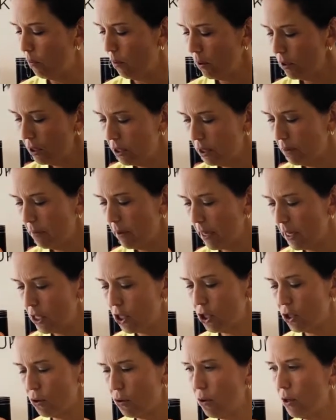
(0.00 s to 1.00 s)
want to make
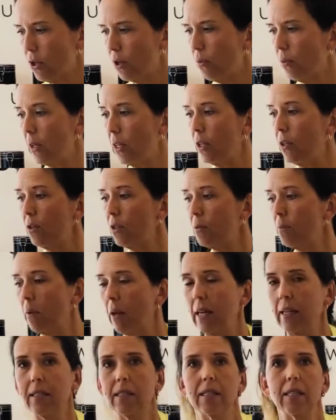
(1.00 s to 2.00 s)
sure we use
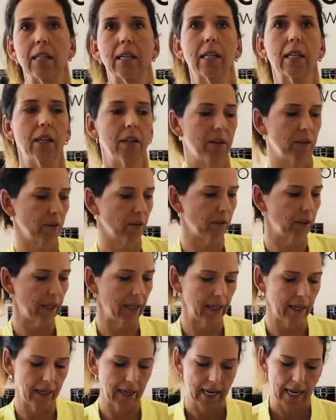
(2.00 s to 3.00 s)
plastic,
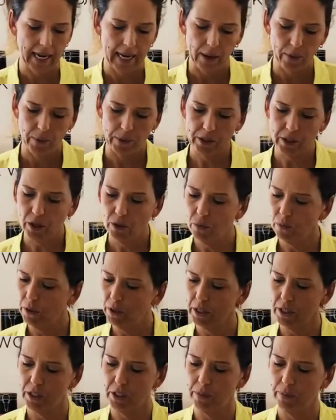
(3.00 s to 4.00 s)
okay? We don't want
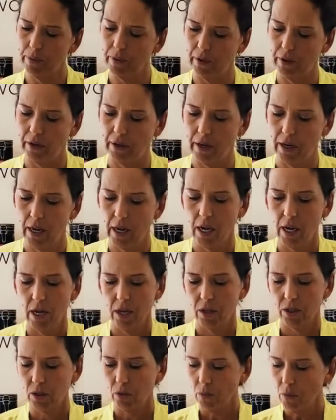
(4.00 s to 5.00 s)
it to burn.
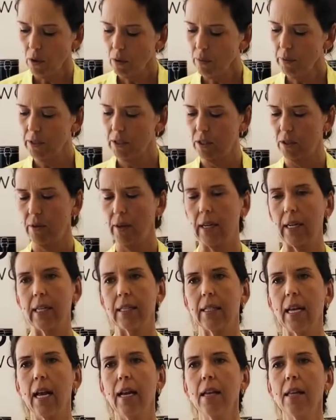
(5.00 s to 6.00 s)
So what we're doing
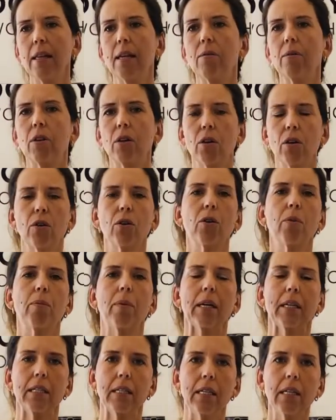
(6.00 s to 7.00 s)
is anything with cocoa
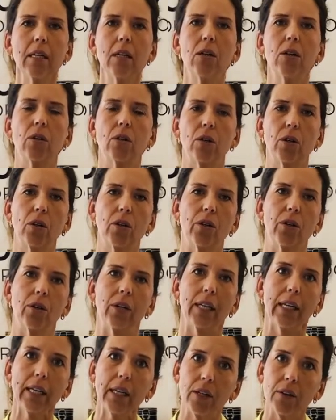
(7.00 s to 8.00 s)
butter or cocoa
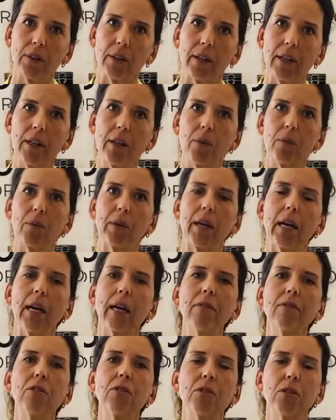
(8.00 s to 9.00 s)
liquor in it, we
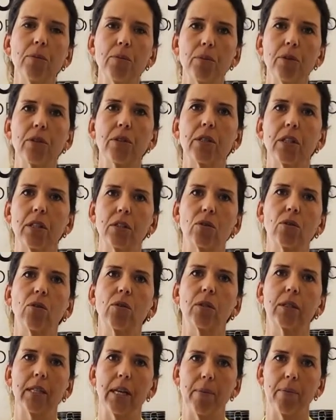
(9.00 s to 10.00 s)
have to do a process
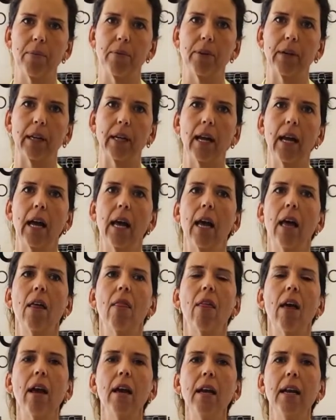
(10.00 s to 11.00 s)
called tempering.
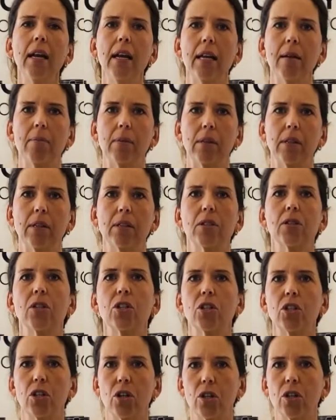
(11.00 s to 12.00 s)
That enables the
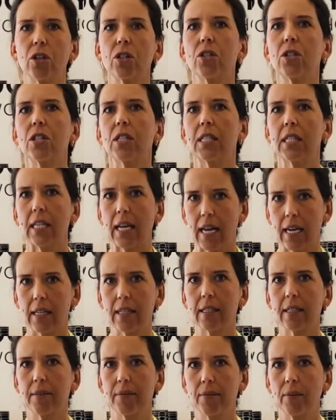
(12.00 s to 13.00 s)
chocolate to set.